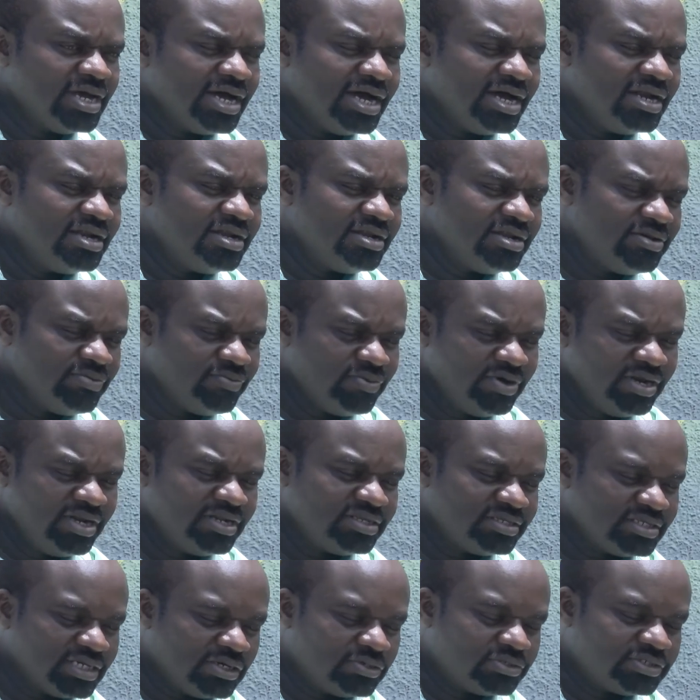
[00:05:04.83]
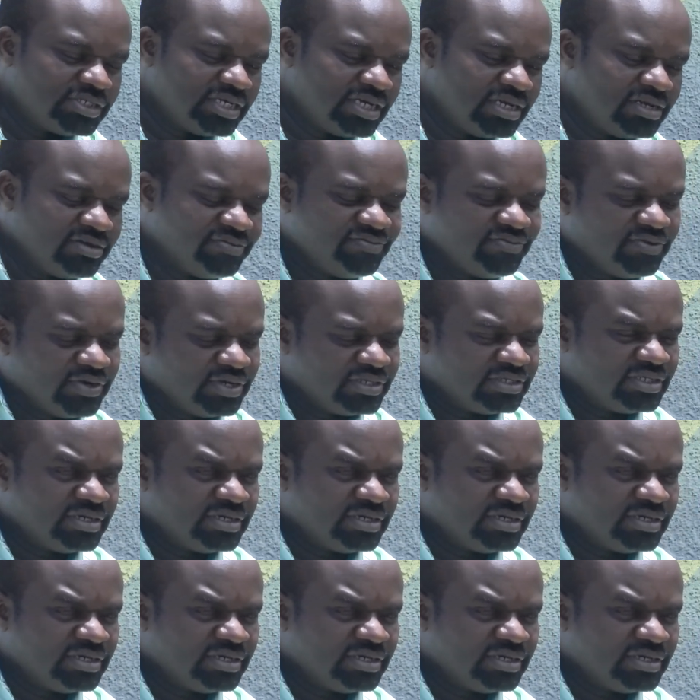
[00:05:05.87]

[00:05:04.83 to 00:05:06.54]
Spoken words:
And when it's a hotel, for